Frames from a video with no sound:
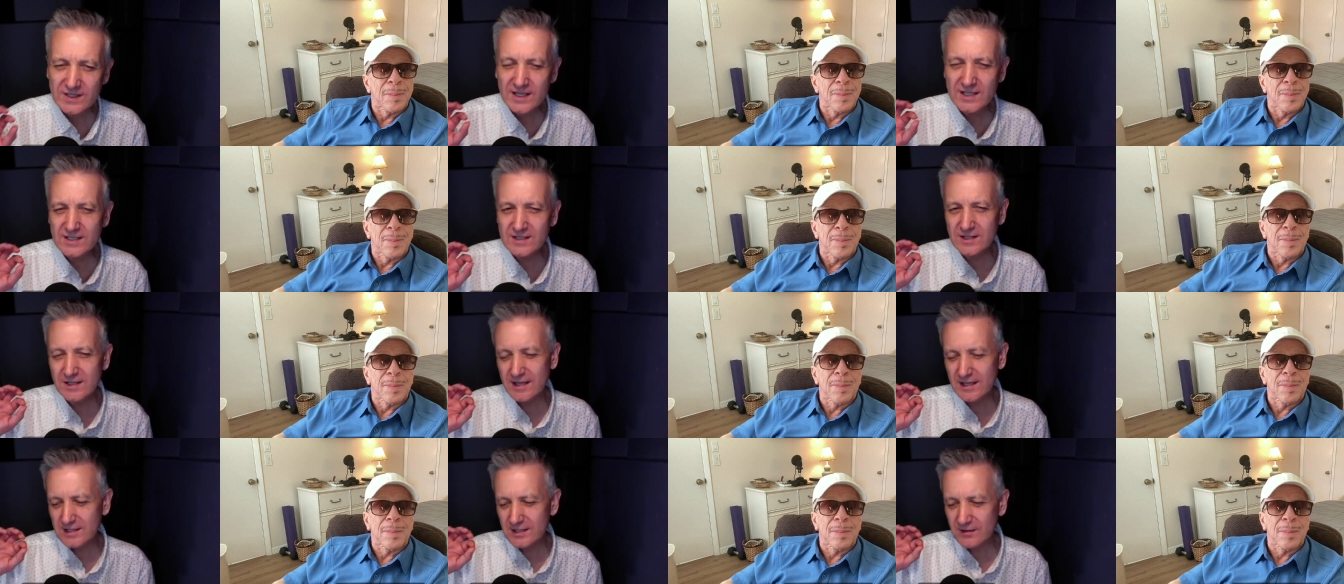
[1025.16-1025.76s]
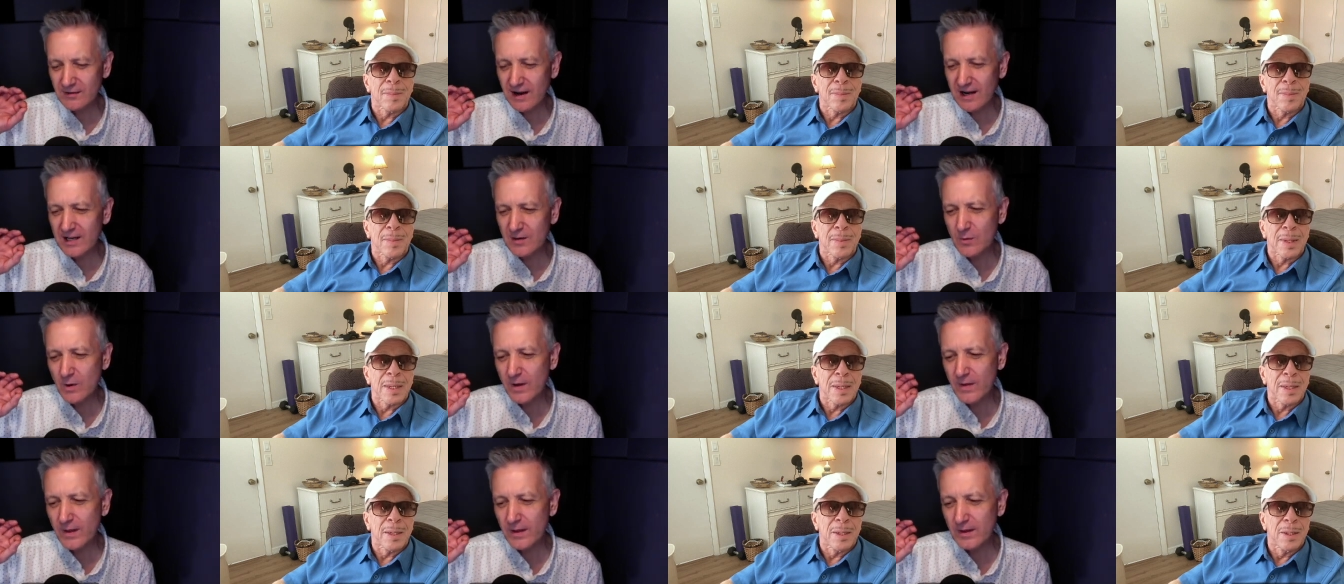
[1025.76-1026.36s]
Speaker 1: is there
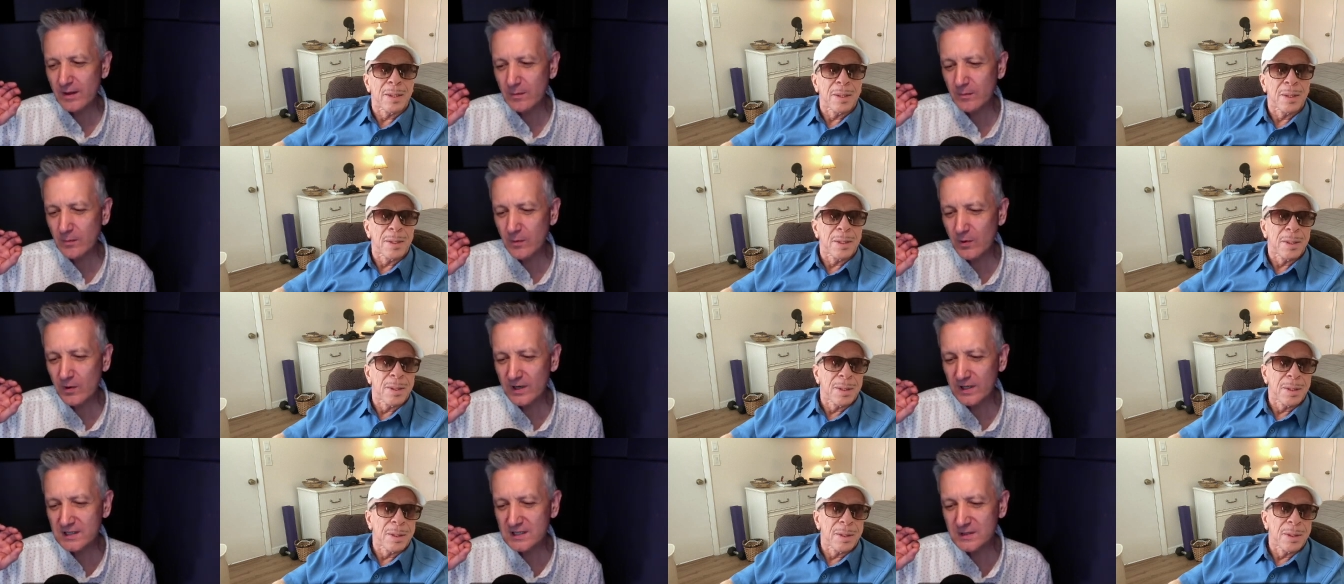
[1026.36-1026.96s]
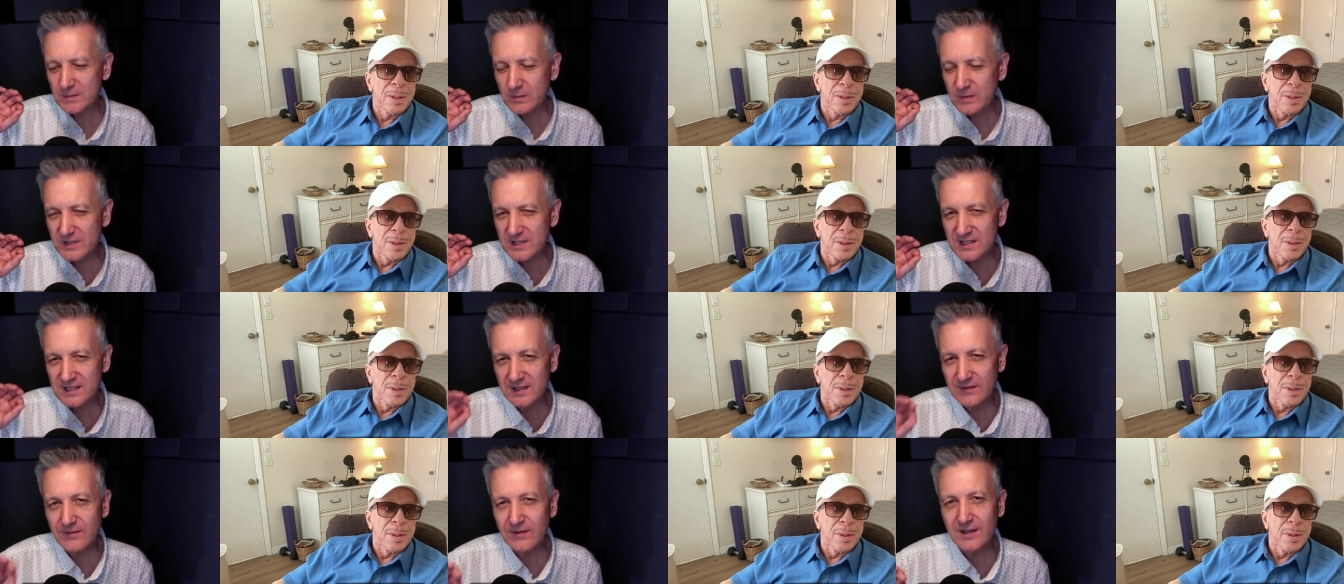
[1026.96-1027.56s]
anyone that the book is
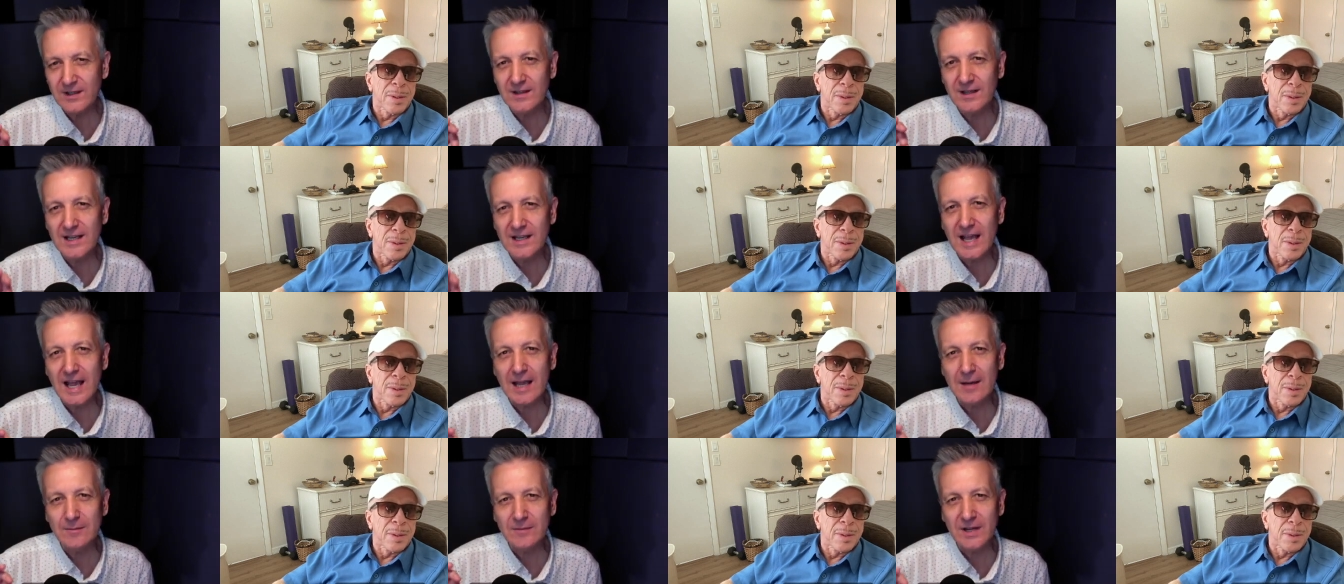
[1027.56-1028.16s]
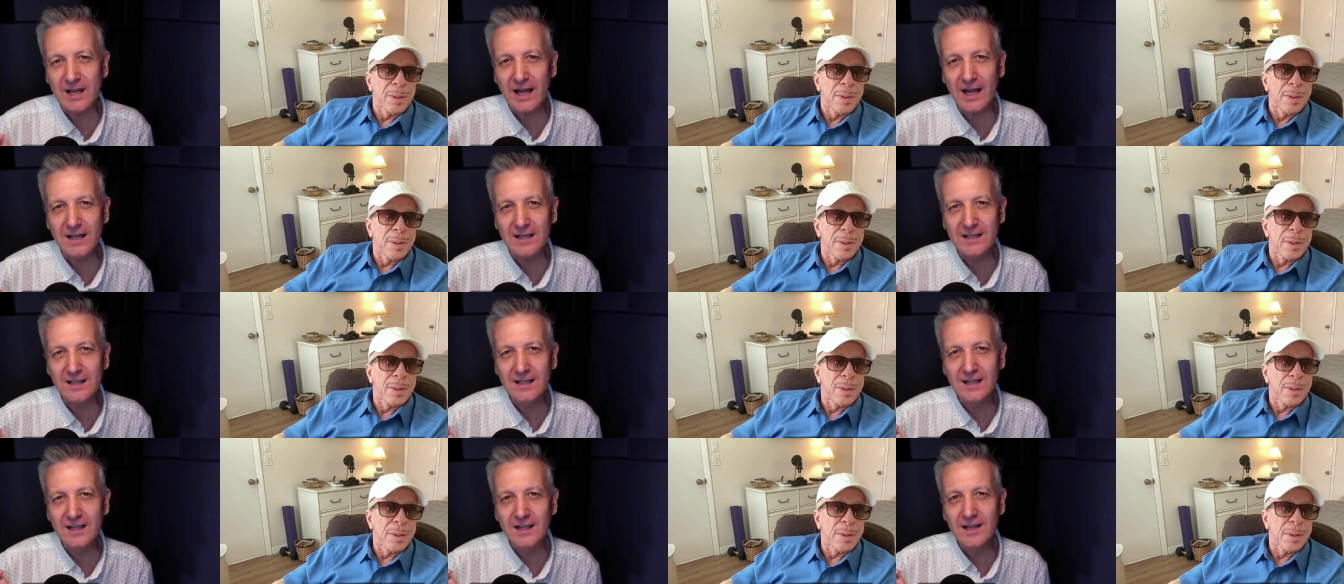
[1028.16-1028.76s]
specifically aimed
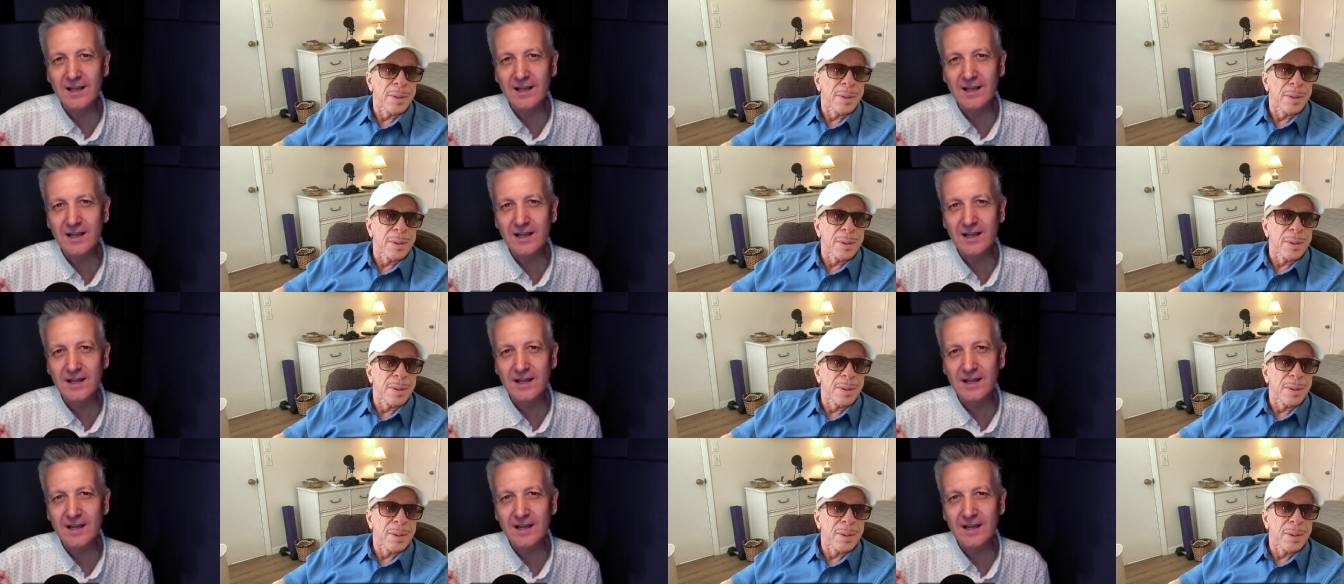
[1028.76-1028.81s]
at?